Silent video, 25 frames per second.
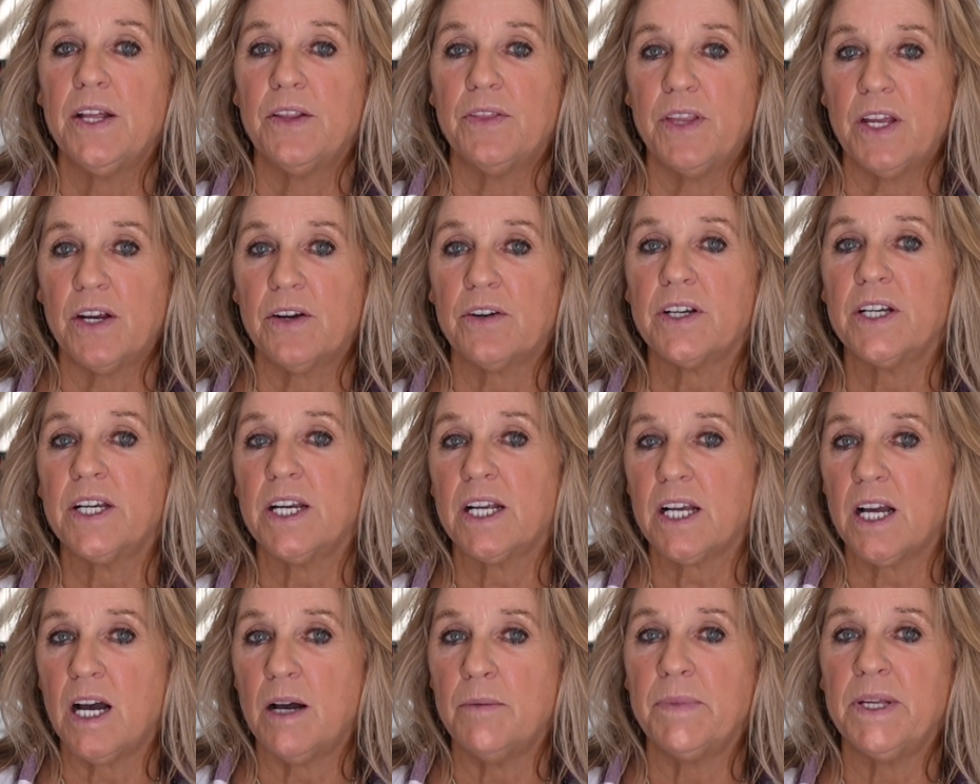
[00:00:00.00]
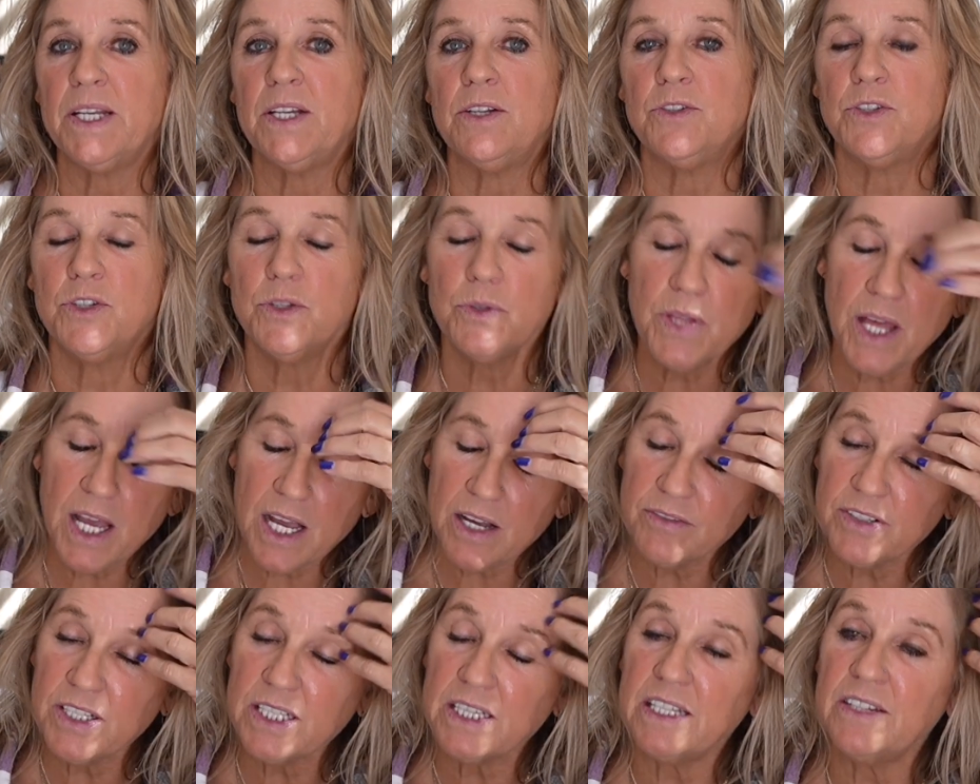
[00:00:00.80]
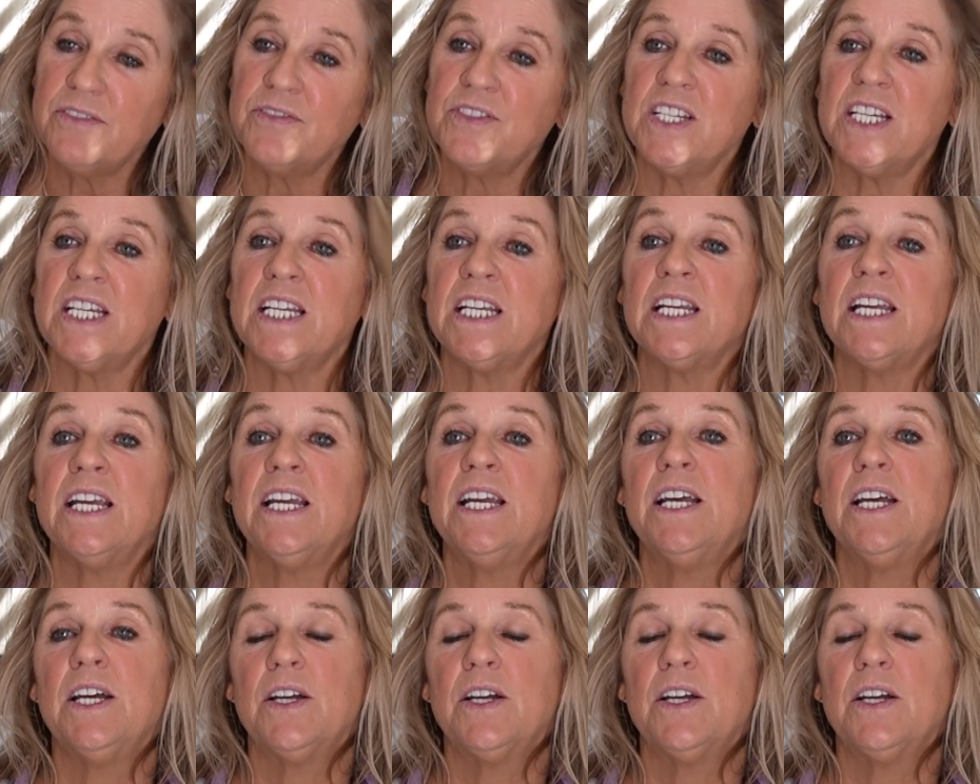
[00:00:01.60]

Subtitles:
They're going to come in and do the heavy lifting.